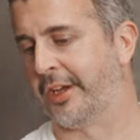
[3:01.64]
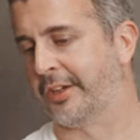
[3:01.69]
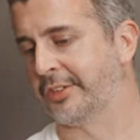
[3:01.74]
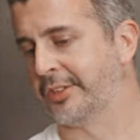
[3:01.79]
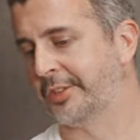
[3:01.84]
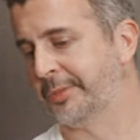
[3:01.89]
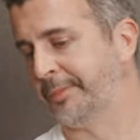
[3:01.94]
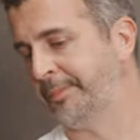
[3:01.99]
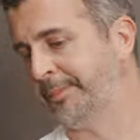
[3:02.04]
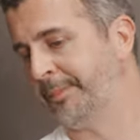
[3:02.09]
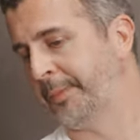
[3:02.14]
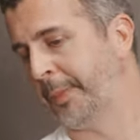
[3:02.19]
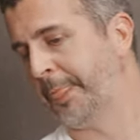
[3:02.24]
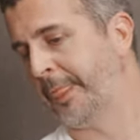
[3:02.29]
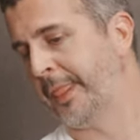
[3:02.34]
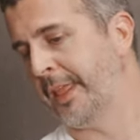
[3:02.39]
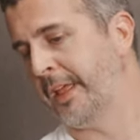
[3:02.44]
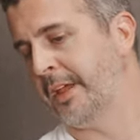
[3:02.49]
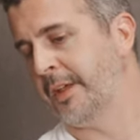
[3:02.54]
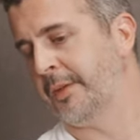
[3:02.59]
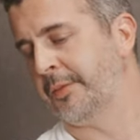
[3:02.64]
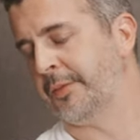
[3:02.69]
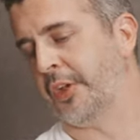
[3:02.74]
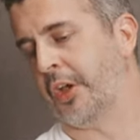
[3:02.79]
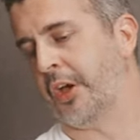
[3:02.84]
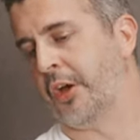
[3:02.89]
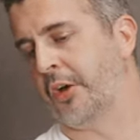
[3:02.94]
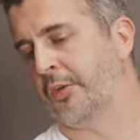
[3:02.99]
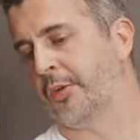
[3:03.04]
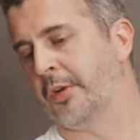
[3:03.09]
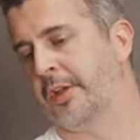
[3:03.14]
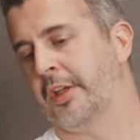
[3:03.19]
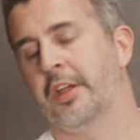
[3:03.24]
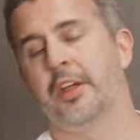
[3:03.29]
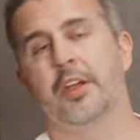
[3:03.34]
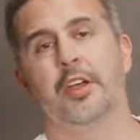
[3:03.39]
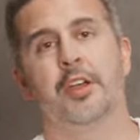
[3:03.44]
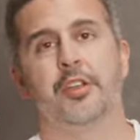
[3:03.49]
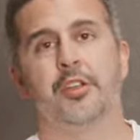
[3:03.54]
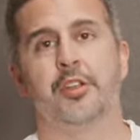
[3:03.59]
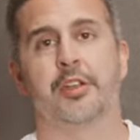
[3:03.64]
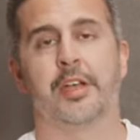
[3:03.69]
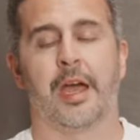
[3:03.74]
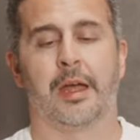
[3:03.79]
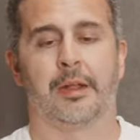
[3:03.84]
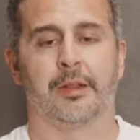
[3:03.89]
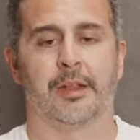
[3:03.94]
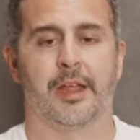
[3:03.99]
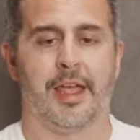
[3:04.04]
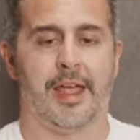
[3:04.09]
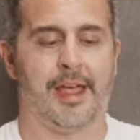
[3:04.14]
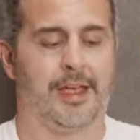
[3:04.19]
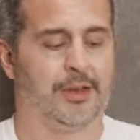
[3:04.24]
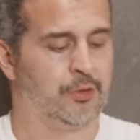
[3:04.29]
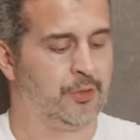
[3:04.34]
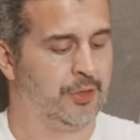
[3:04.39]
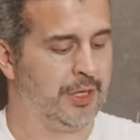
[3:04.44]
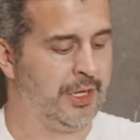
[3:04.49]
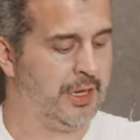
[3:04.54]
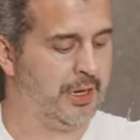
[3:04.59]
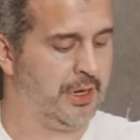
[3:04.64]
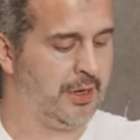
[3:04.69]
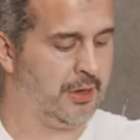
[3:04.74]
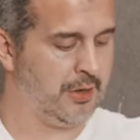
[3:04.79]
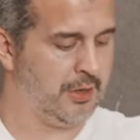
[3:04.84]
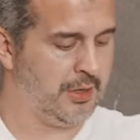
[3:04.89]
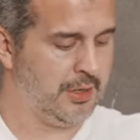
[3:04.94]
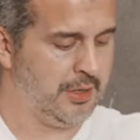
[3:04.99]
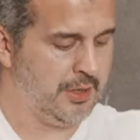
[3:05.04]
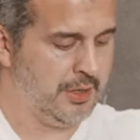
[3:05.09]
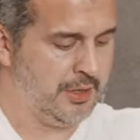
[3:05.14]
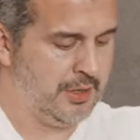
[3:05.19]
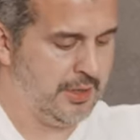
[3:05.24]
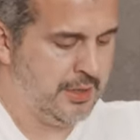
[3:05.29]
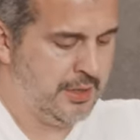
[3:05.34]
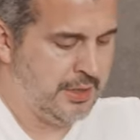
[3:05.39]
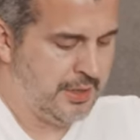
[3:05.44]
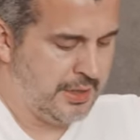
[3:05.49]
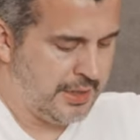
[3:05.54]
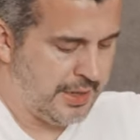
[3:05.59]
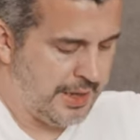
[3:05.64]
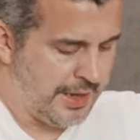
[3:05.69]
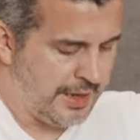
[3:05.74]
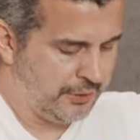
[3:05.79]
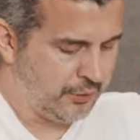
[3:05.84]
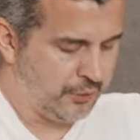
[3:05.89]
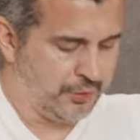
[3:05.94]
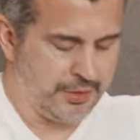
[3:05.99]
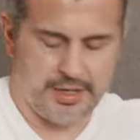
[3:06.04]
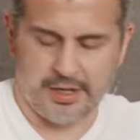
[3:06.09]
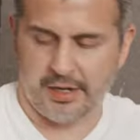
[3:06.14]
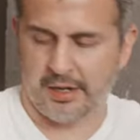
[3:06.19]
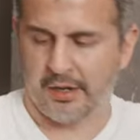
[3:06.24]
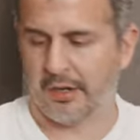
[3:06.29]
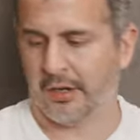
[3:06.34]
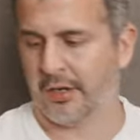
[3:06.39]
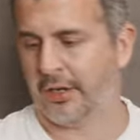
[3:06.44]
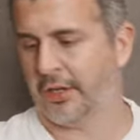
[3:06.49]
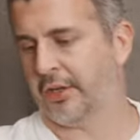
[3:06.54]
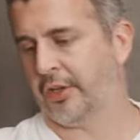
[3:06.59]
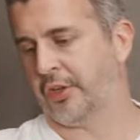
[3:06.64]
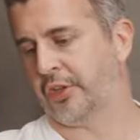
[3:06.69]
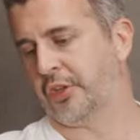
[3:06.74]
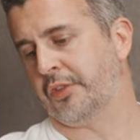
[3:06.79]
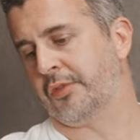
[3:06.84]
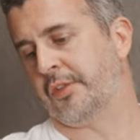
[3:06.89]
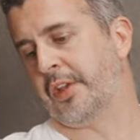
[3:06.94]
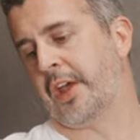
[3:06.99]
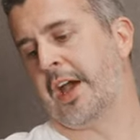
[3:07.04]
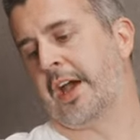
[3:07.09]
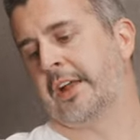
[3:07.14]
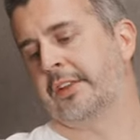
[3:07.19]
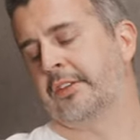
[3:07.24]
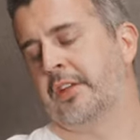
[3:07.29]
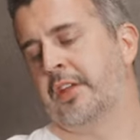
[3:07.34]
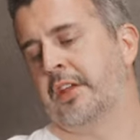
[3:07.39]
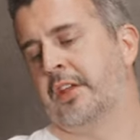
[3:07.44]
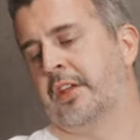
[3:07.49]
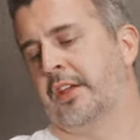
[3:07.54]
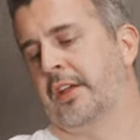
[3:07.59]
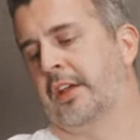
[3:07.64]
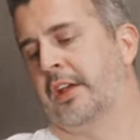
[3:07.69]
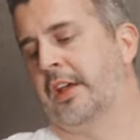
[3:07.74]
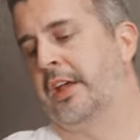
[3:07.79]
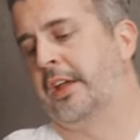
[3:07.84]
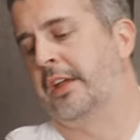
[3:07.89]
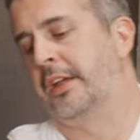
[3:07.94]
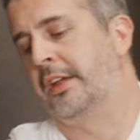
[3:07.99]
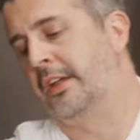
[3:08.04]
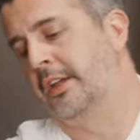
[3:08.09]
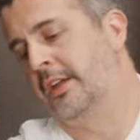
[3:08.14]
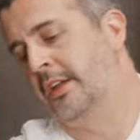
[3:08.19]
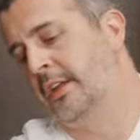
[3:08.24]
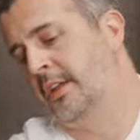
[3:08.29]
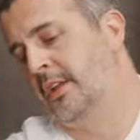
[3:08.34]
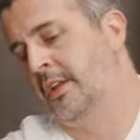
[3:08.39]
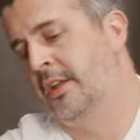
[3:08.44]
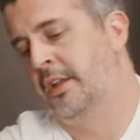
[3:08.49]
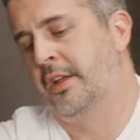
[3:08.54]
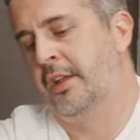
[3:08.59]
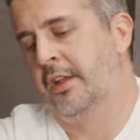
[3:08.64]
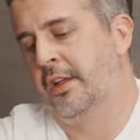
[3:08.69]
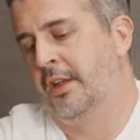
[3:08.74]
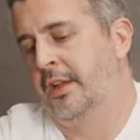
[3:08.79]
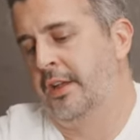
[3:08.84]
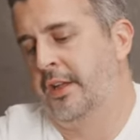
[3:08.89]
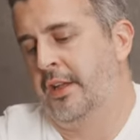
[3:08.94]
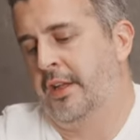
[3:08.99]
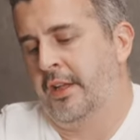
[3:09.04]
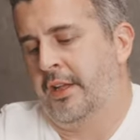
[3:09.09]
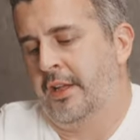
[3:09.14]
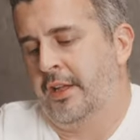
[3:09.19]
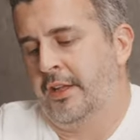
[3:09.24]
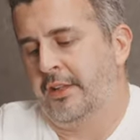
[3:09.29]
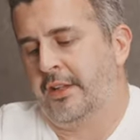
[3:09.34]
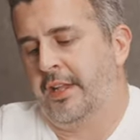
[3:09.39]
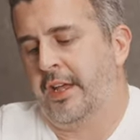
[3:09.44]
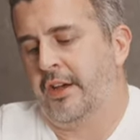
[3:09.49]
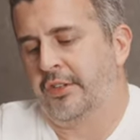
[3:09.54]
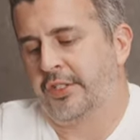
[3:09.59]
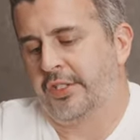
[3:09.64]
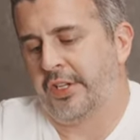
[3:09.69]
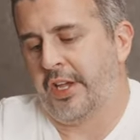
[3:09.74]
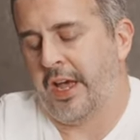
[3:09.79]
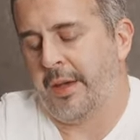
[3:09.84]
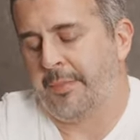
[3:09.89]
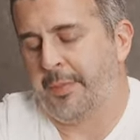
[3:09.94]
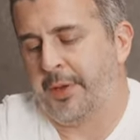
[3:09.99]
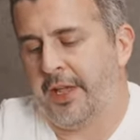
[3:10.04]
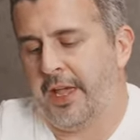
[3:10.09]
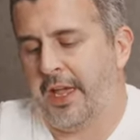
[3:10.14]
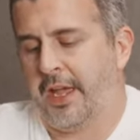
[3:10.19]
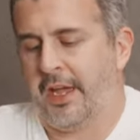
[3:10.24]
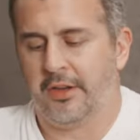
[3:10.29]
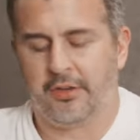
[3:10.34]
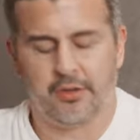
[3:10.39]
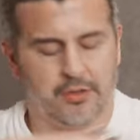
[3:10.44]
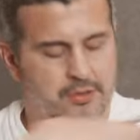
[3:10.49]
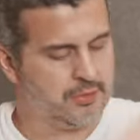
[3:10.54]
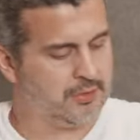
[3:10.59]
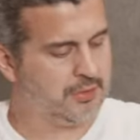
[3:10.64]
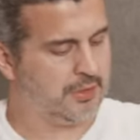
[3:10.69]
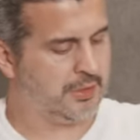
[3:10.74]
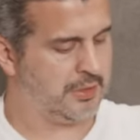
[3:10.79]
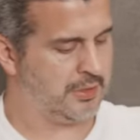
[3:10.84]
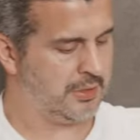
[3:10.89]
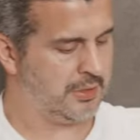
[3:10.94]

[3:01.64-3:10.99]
else. So you got handle here, handle here. You've got a telescoping handle.